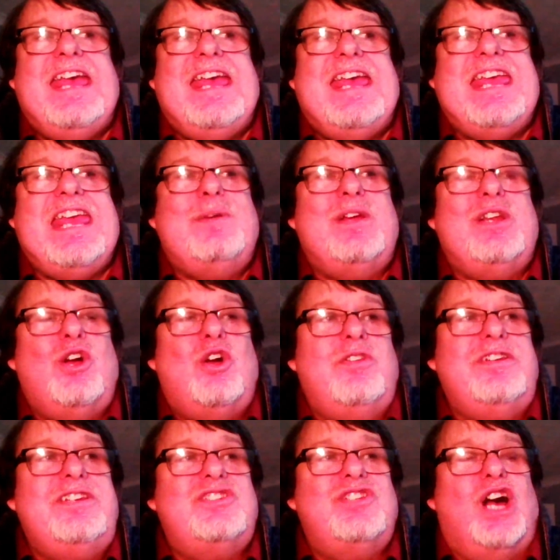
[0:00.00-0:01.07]
He went on
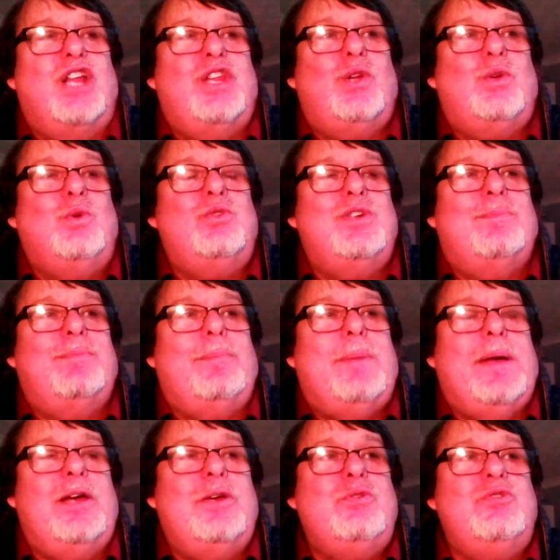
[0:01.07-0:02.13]
in this article to
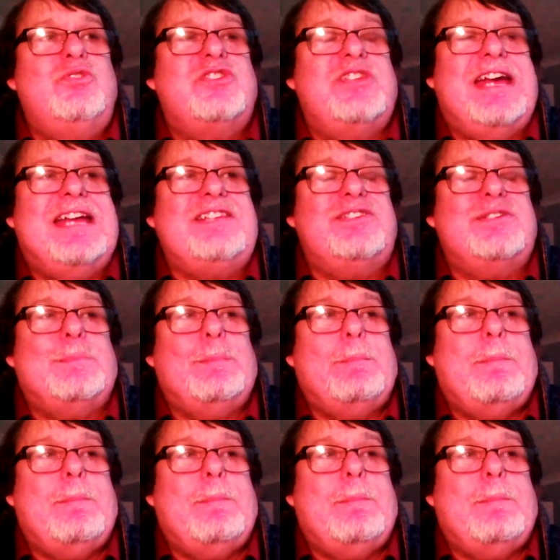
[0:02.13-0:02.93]
propose that,